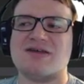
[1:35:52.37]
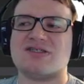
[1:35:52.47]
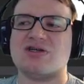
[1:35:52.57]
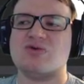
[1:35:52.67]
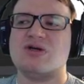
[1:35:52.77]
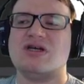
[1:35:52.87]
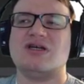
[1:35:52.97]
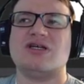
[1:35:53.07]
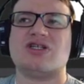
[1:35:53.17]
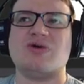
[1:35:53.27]
So
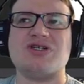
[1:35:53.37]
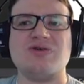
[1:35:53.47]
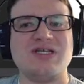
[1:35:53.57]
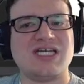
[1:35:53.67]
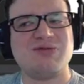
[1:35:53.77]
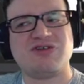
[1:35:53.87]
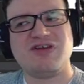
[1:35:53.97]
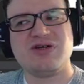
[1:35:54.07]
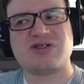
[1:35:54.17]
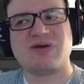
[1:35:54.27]
Twitch only keeps
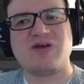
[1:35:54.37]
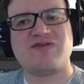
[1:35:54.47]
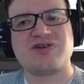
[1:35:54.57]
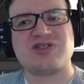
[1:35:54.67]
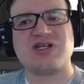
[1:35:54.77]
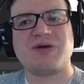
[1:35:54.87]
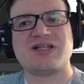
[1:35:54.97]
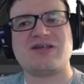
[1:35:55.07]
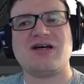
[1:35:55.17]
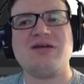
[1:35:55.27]
videos around for a certain amount
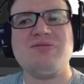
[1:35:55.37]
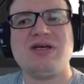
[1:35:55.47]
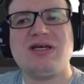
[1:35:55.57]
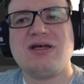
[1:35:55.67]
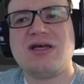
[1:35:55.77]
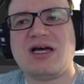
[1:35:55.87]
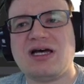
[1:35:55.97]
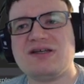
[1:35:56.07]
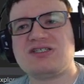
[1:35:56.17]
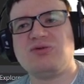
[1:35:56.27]
of time.
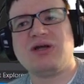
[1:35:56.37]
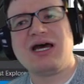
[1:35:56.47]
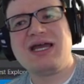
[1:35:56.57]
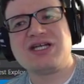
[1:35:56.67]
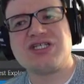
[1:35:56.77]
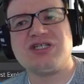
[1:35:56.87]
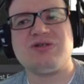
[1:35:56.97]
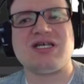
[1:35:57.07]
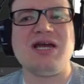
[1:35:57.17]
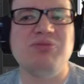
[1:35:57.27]
So what I actually do
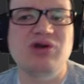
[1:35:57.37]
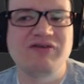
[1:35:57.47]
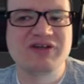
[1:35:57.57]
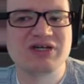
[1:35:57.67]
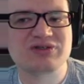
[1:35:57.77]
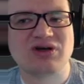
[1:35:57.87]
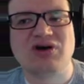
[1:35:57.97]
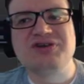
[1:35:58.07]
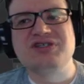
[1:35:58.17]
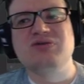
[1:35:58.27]
is I put our videos
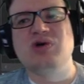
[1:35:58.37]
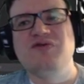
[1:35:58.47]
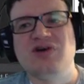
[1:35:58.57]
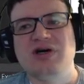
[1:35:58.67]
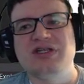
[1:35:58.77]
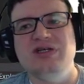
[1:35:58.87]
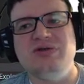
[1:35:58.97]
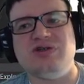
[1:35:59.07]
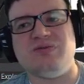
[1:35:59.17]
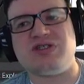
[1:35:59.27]
also over on
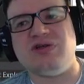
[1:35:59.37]
YouTube.